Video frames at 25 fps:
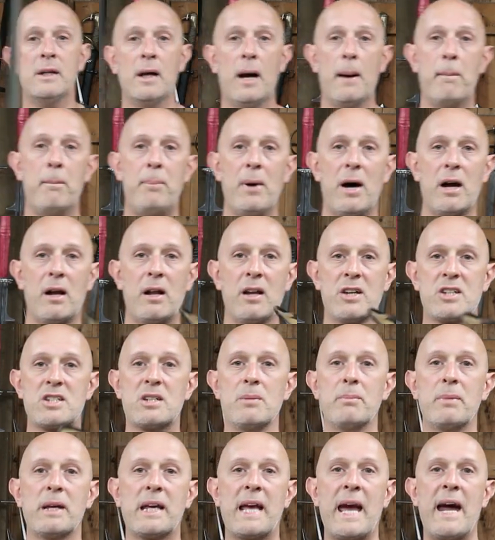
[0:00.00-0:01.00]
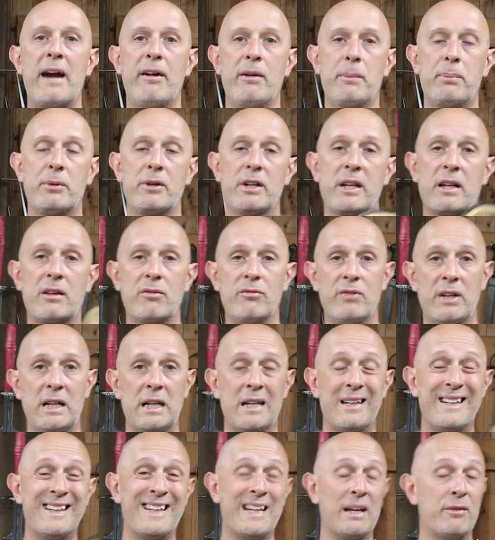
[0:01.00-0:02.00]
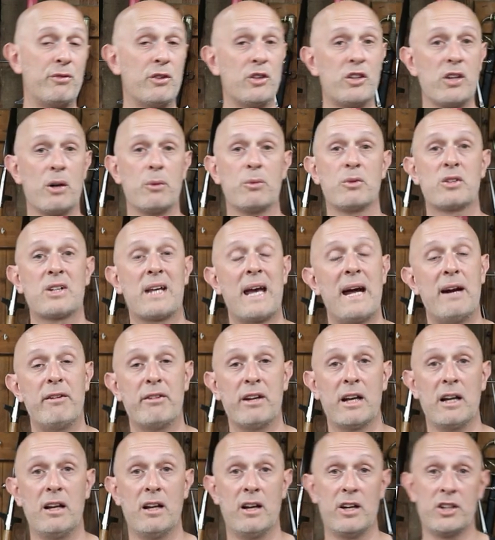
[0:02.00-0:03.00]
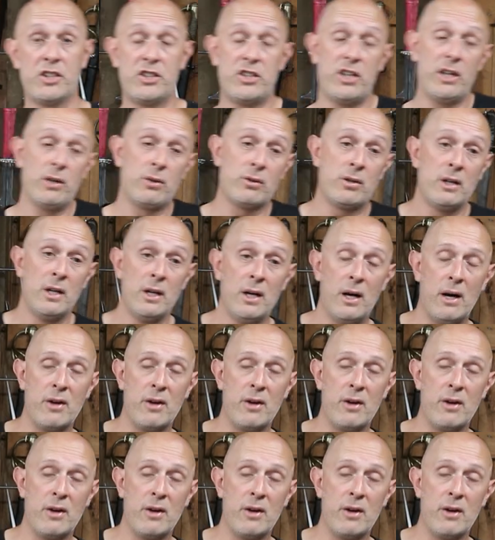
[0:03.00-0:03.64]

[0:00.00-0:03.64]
and bucklers can be carried pretty conveniently if you don't carry a large shield.